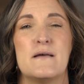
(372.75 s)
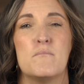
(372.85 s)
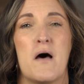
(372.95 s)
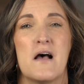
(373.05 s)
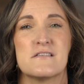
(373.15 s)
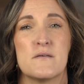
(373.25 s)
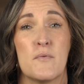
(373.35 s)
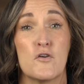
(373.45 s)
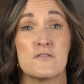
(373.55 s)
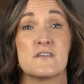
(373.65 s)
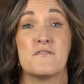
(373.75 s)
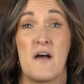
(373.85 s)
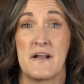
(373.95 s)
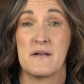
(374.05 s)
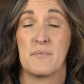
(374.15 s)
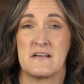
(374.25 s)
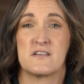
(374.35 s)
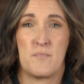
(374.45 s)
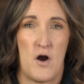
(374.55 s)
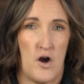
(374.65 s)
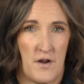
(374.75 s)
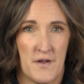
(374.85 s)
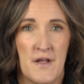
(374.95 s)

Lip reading: impossible to find a place to park.